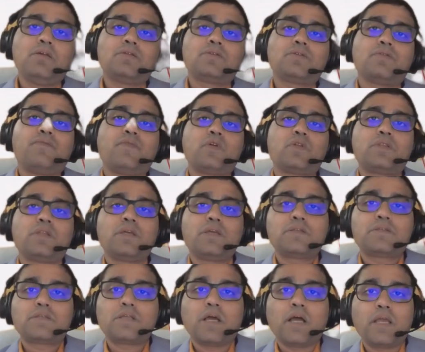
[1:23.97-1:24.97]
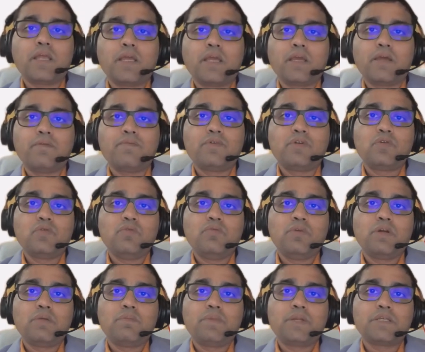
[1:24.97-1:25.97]
So for this I have two
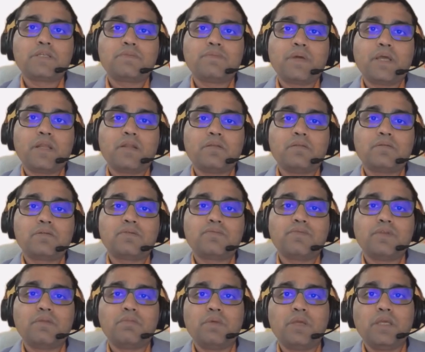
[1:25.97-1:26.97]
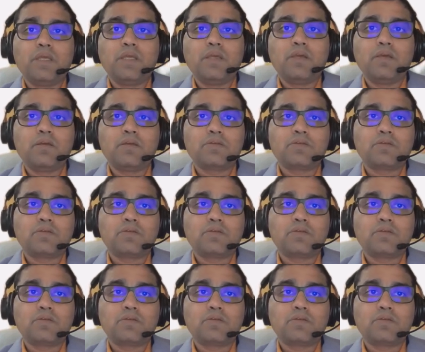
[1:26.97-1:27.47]
WordPress panels with me.